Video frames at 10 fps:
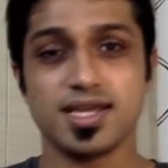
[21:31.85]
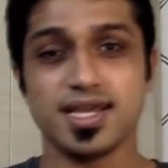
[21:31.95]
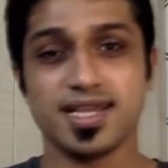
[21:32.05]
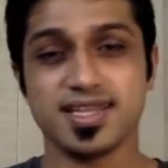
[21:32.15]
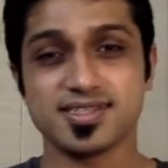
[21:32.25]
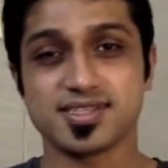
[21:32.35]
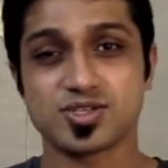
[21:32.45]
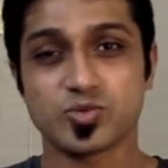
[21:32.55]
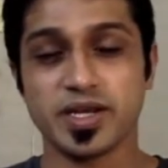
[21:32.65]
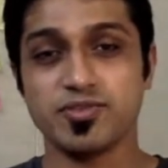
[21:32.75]
And there's this
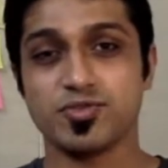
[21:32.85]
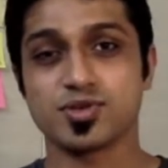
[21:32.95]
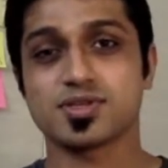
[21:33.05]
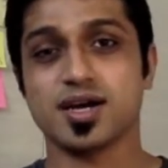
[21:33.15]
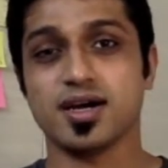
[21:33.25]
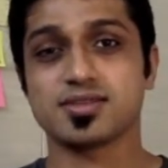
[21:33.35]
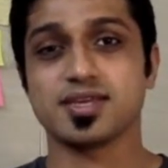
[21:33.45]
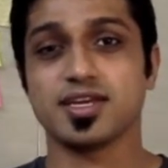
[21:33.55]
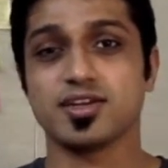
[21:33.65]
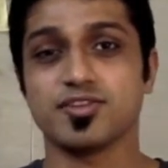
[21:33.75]
24-hour
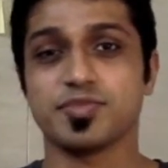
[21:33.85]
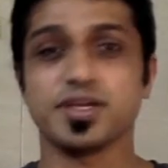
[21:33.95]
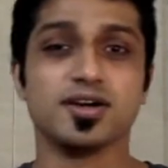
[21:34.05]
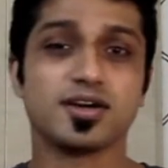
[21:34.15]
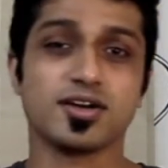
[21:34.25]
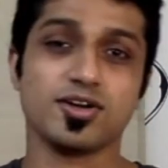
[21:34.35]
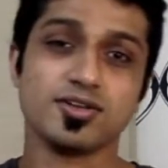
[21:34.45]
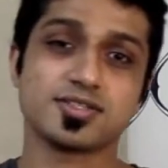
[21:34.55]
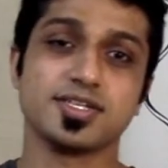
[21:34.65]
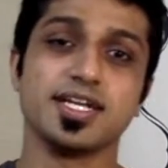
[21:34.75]
cycle of prayer
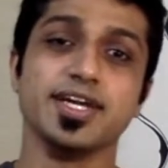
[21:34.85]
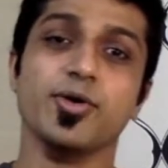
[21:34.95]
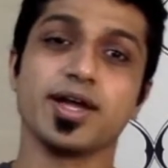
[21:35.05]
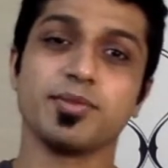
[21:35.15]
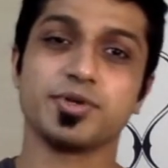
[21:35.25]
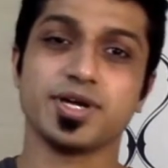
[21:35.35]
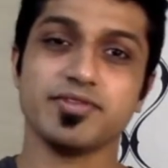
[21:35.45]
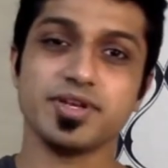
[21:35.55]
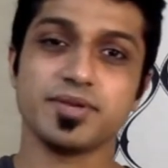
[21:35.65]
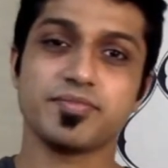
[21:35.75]
constantly going up to heaven.